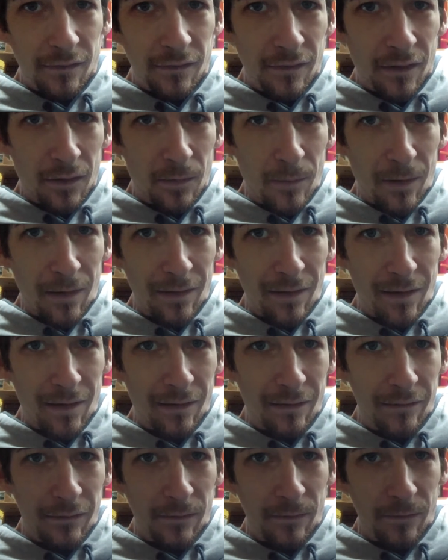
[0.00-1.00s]
All my
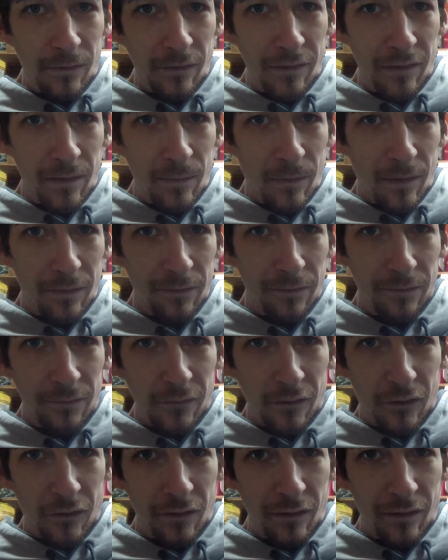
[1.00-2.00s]
lines, see my
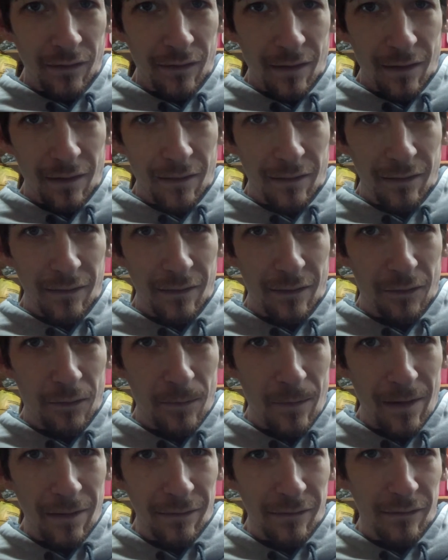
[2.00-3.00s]
crooked line, it all
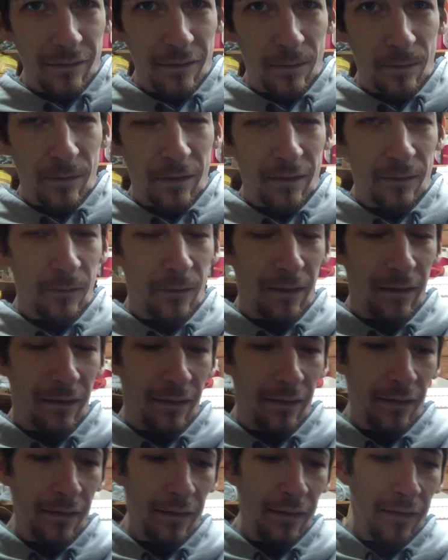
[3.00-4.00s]
matches up anyway.
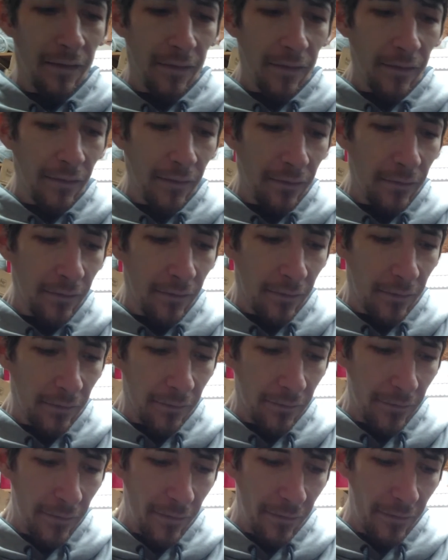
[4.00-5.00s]
So
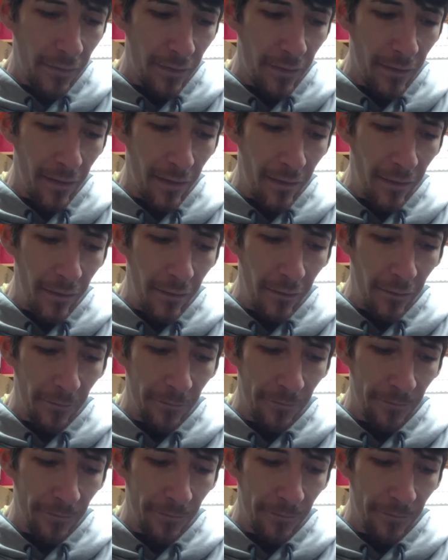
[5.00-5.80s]
that's all I gotta do.